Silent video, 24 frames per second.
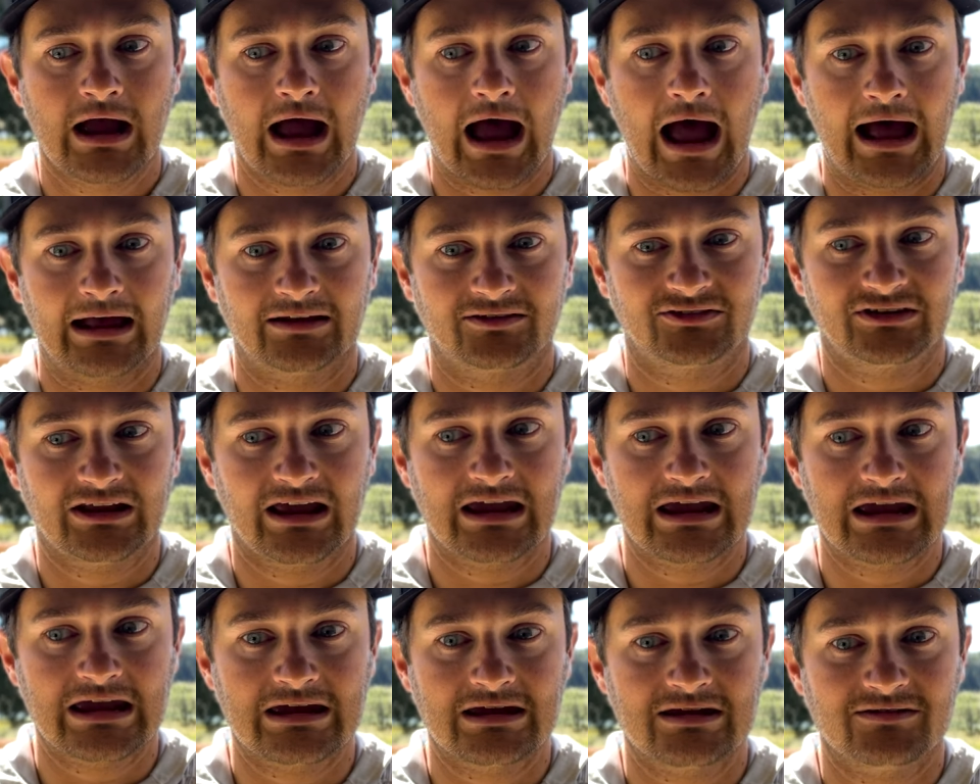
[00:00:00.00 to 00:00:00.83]
I
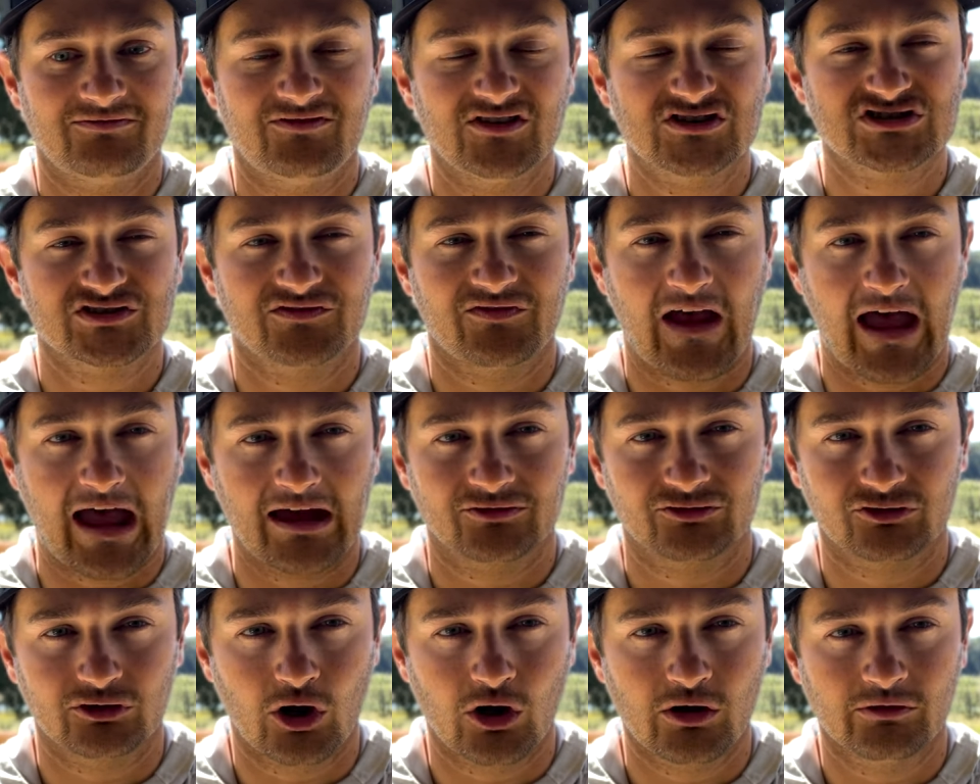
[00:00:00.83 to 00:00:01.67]
say, fish
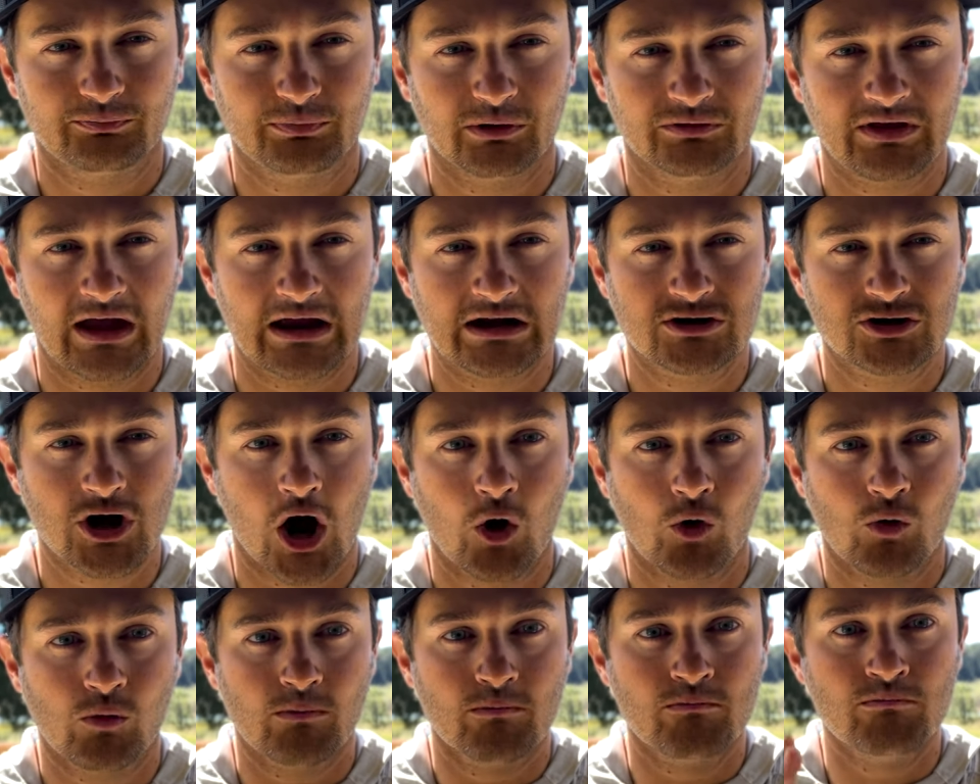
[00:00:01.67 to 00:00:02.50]
fast enough, but they
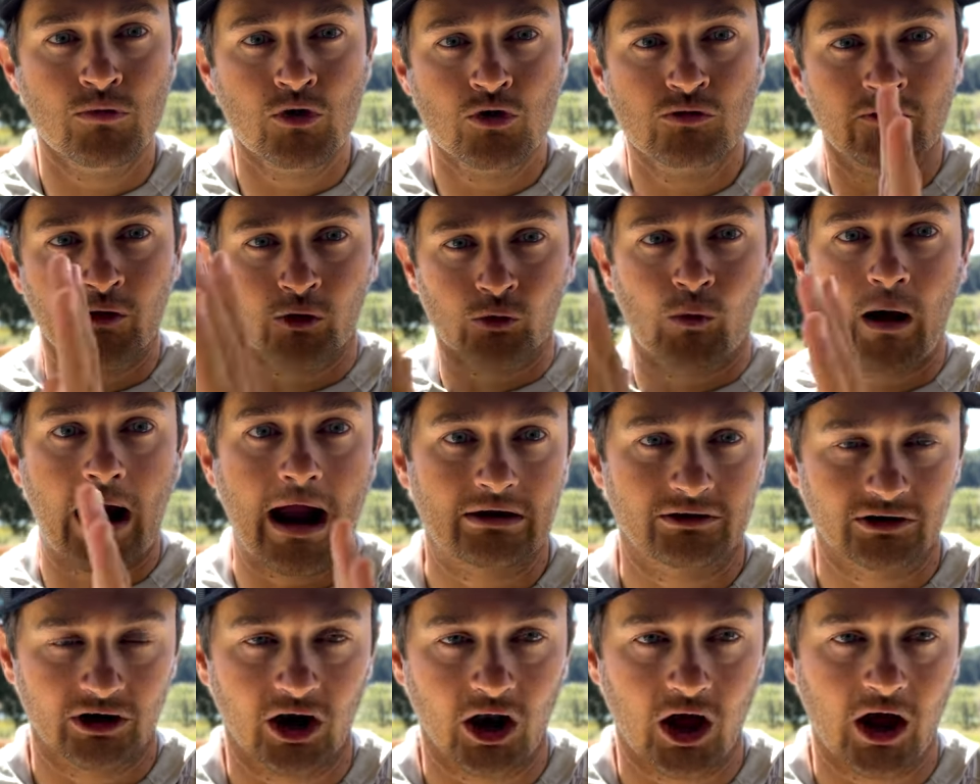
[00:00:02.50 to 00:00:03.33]
don't move
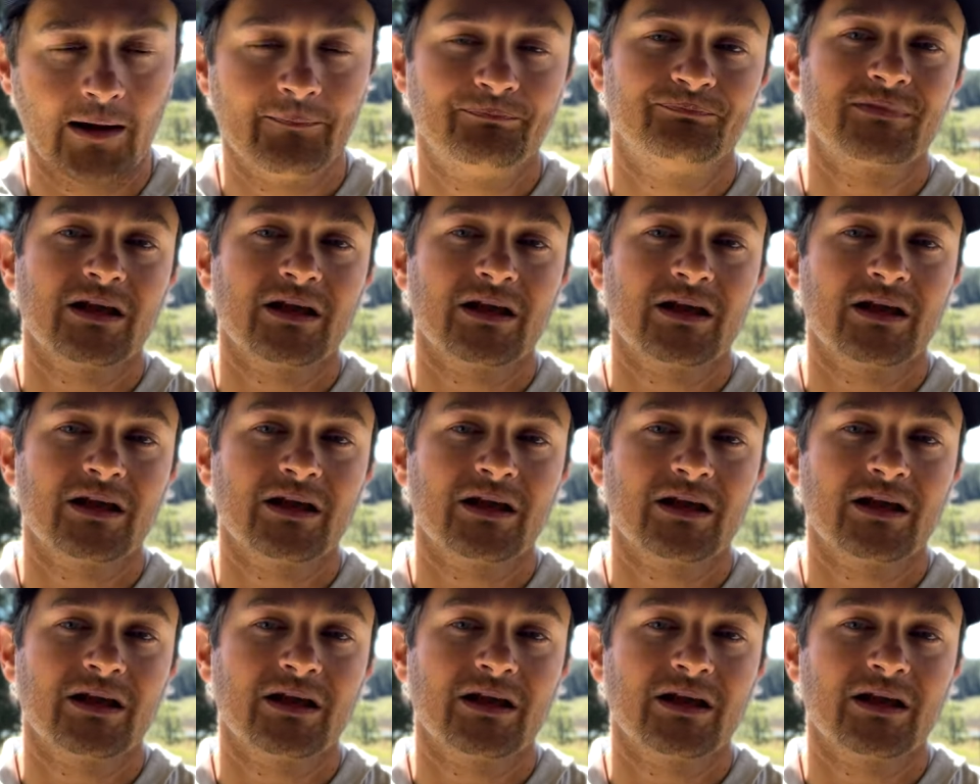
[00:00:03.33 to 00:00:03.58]
around a lot.